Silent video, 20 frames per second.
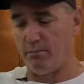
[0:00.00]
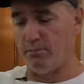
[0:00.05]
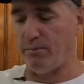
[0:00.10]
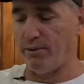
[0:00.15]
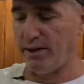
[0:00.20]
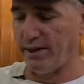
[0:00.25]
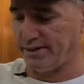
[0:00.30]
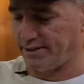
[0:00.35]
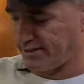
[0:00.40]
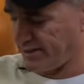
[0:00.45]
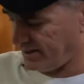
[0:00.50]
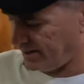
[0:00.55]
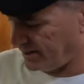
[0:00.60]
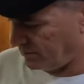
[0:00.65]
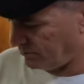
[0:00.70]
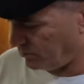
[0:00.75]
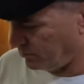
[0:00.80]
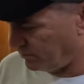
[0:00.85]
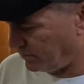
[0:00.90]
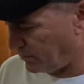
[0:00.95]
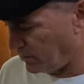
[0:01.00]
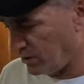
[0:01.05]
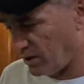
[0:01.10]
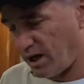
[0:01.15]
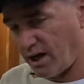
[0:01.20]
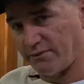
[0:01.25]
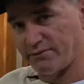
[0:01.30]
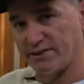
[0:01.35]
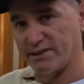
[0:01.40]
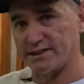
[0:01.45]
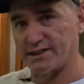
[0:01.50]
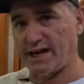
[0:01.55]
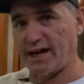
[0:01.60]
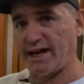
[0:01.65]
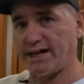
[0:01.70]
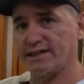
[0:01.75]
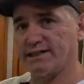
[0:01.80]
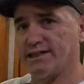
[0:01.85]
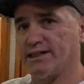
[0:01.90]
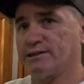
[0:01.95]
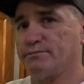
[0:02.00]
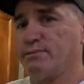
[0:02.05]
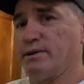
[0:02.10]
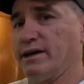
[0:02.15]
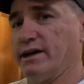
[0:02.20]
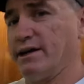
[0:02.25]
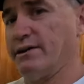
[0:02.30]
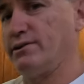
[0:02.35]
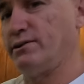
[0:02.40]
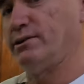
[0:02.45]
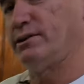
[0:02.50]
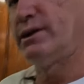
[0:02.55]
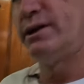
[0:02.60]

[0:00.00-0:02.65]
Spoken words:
But we'll pull off this access panel,